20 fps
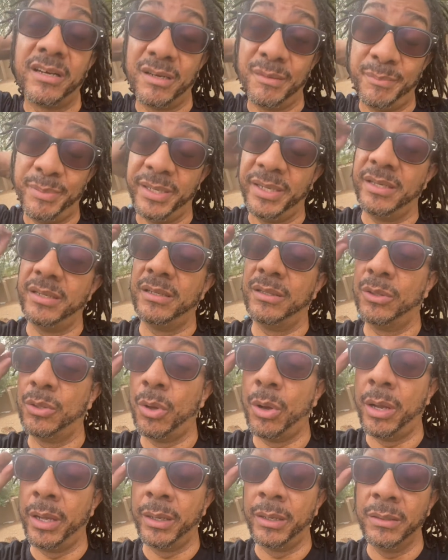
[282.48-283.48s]
be
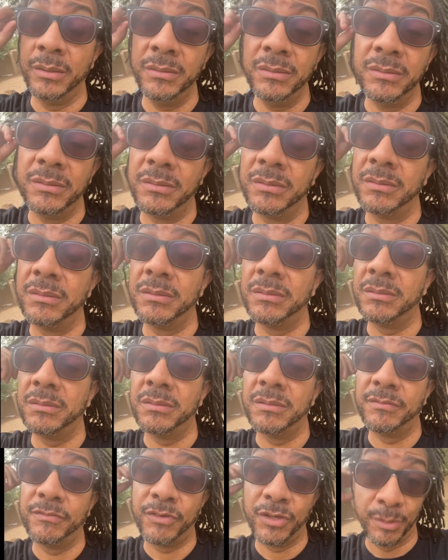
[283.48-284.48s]
loyal
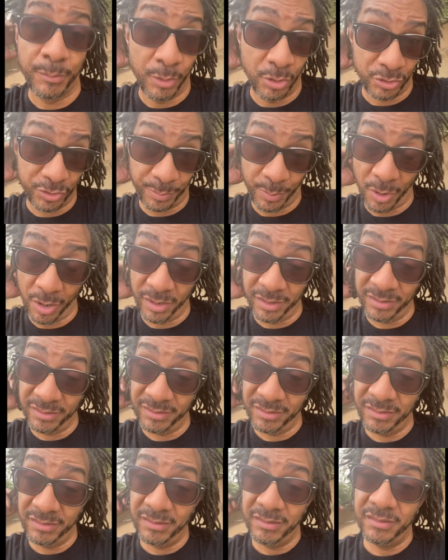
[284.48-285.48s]
for the most part.
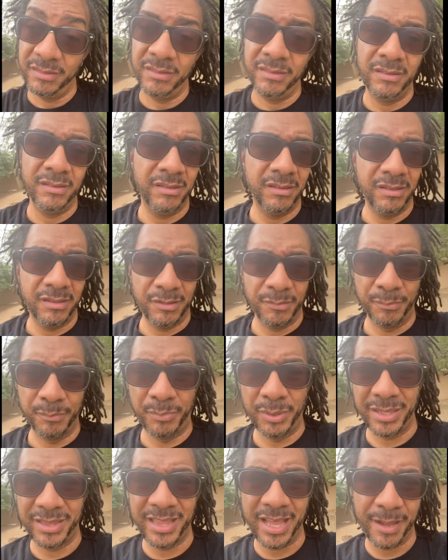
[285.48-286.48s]

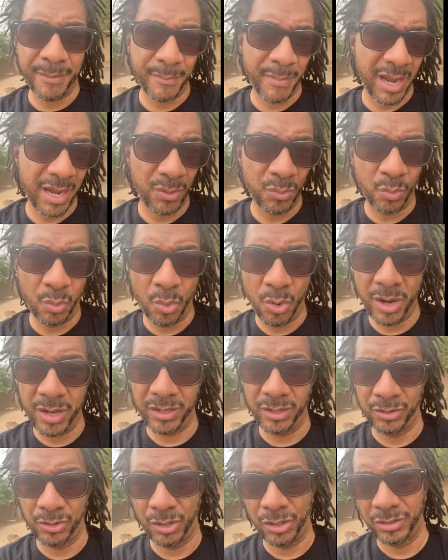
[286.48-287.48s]
But they might
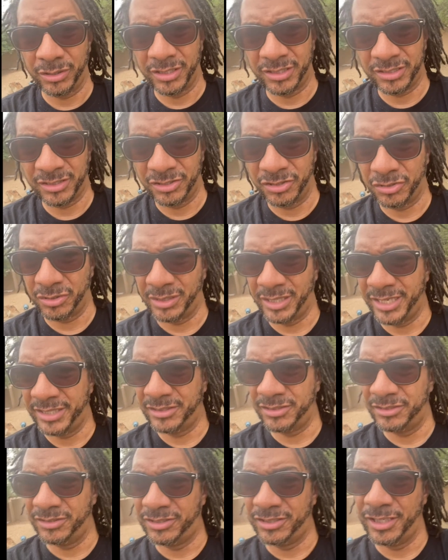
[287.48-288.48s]
want a long distance
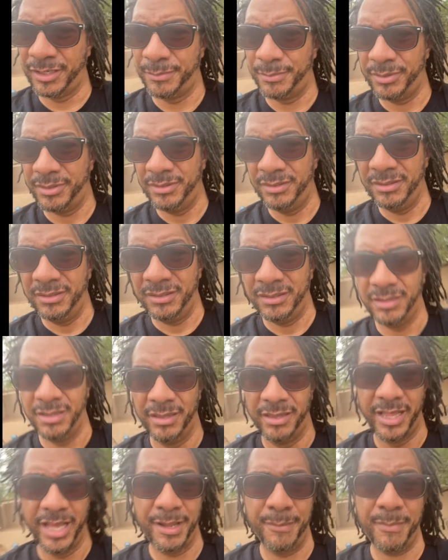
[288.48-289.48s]
relationship.
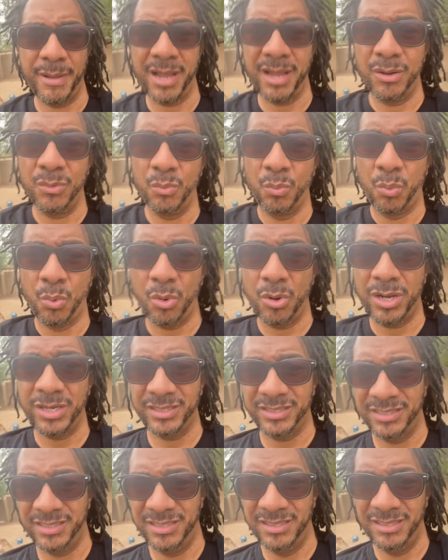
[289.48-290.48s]
They might
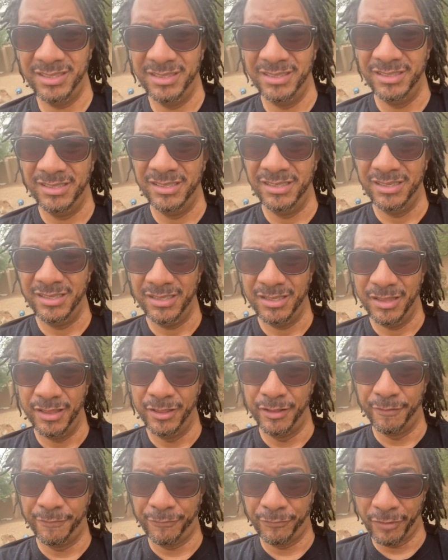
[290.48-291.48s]
want
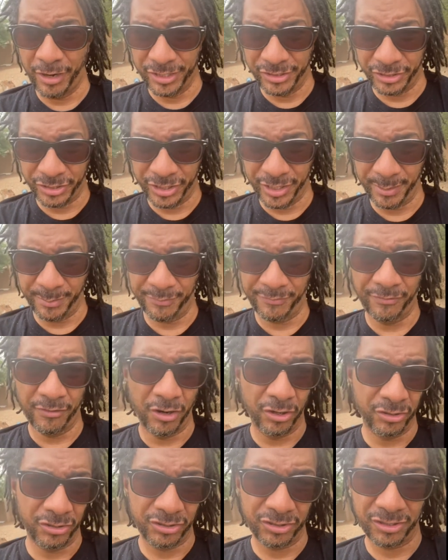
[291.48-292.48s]
the friendship
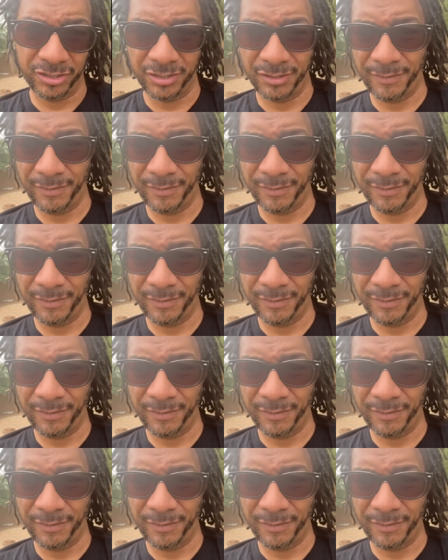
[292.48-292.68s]
first.